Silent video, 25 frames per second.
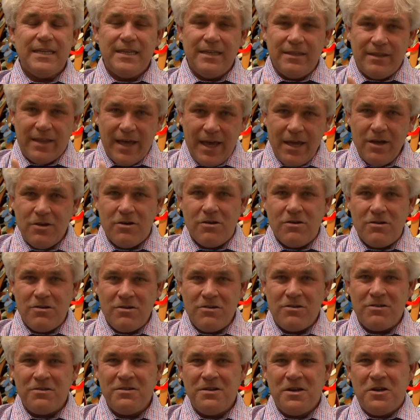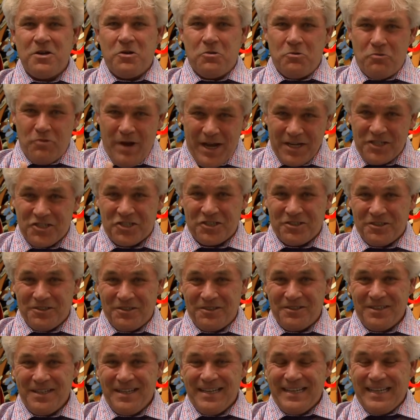they are
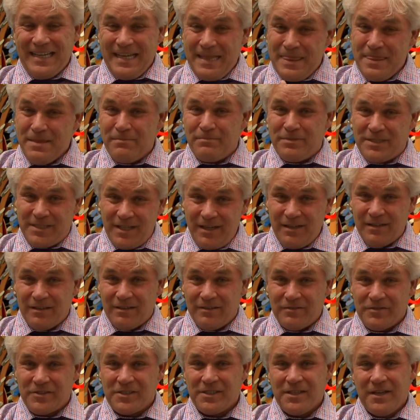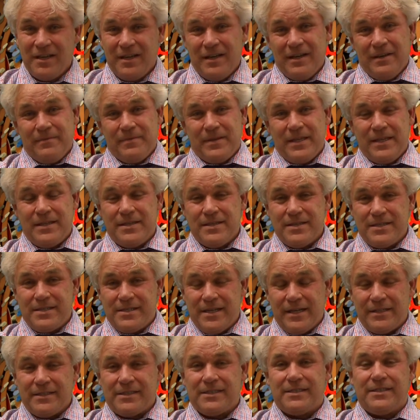rational in themselves in the
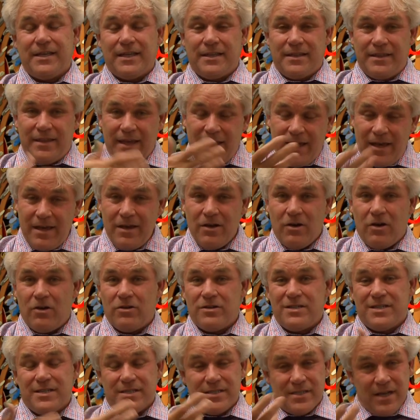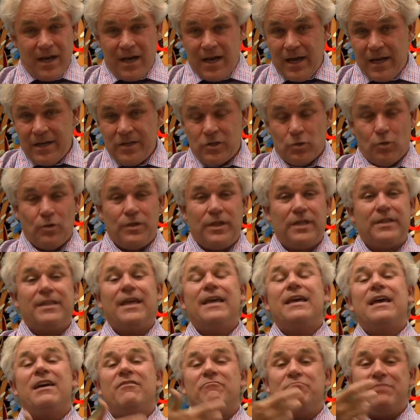sense that they are designed or that
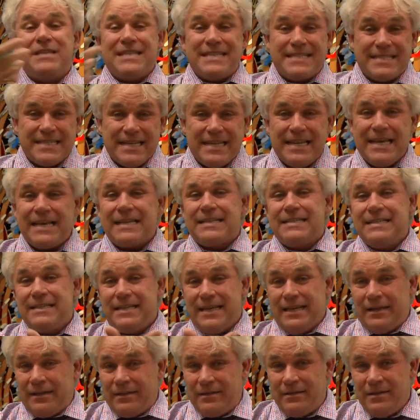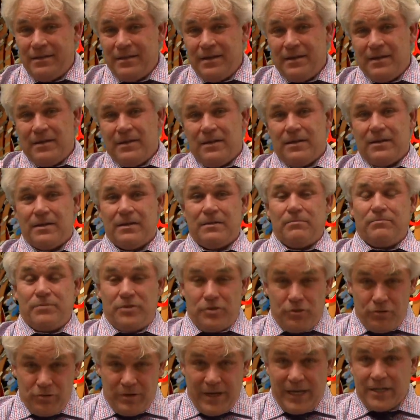they have been selected in uh,
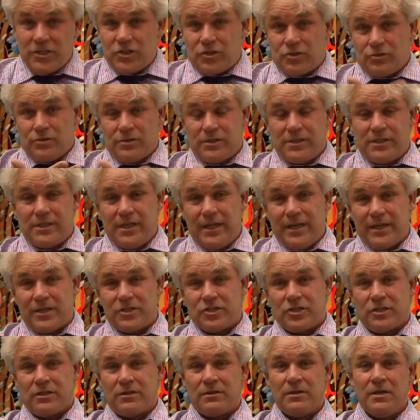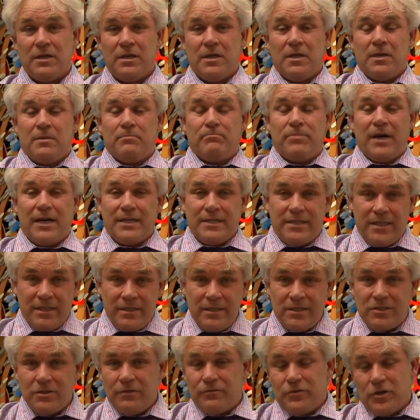through natural selection by
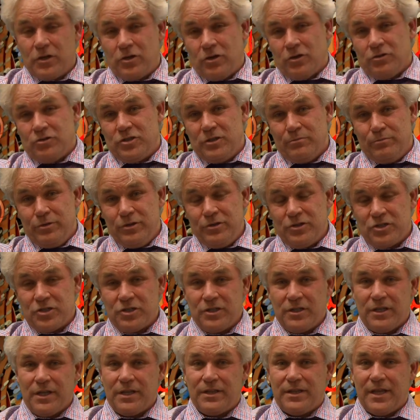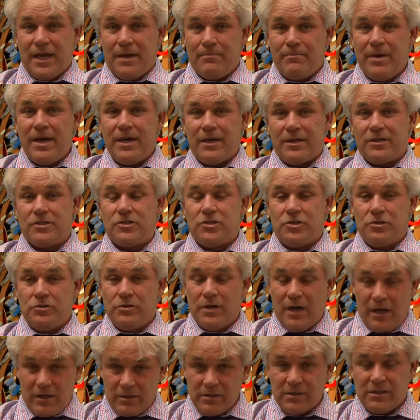dint of the contribution that they make
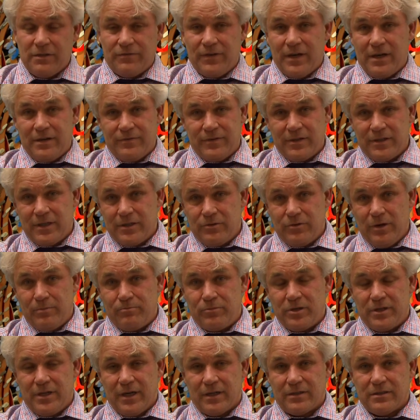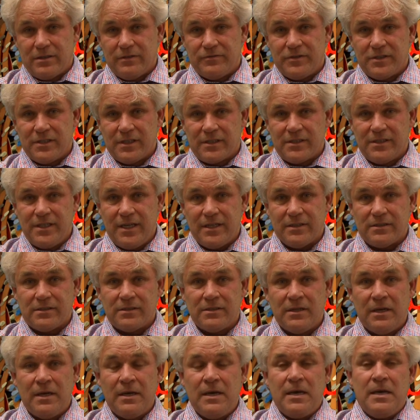to our survival and reproductive
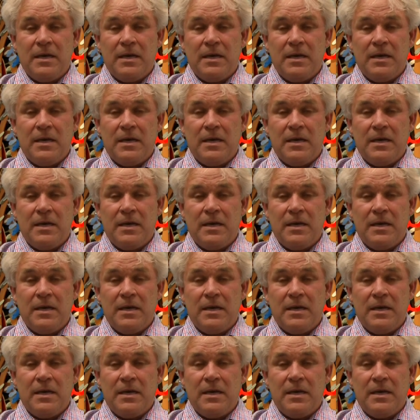success.